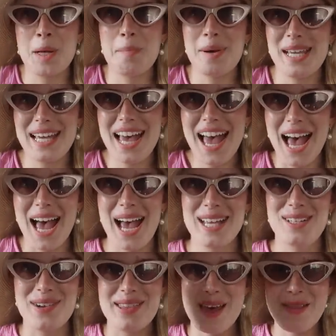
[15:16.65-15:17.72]
but yeah,
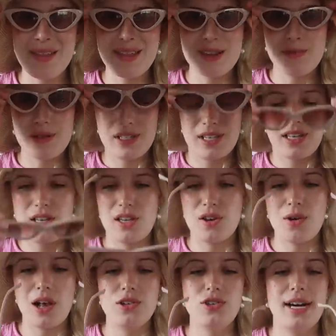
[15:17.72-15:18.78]
so I thought that this was
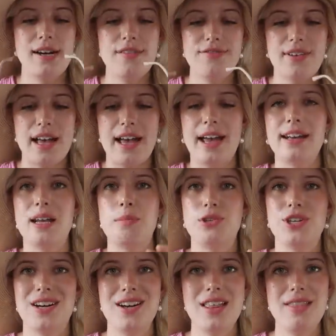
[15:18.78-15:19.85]
cute. I'll try to find, I'm
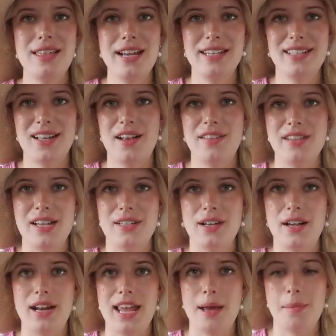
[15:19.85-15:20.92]
sure that they sell these
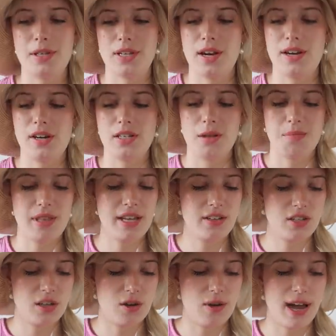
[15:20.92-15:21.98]
on Amazon or
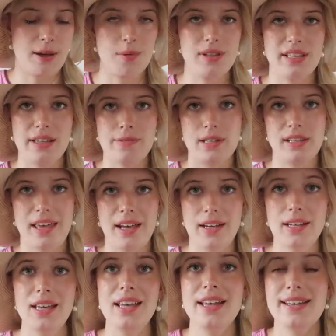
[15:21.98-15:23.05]
something, so I will leave a
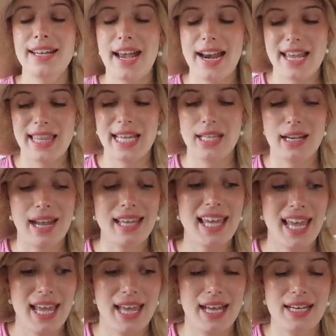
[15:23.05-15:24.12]
link to anything that I
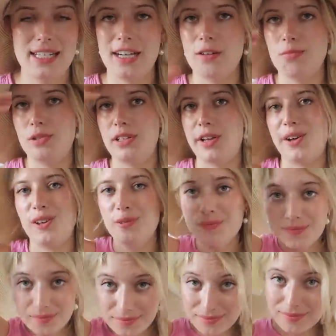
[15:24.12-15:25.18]
can down below.
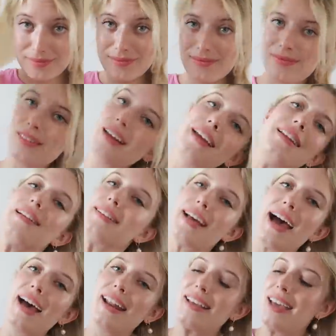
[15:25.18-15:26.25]
And this
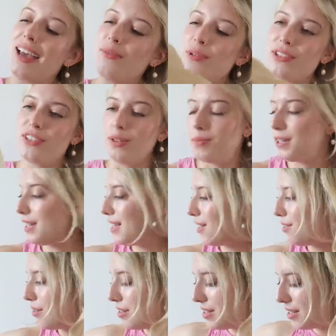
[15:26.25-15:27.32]
hat again was super
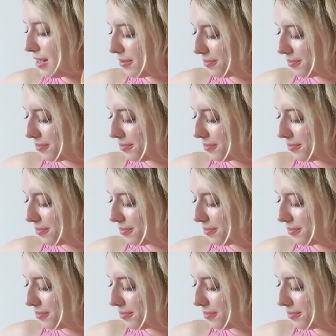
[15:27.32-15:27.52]
cute.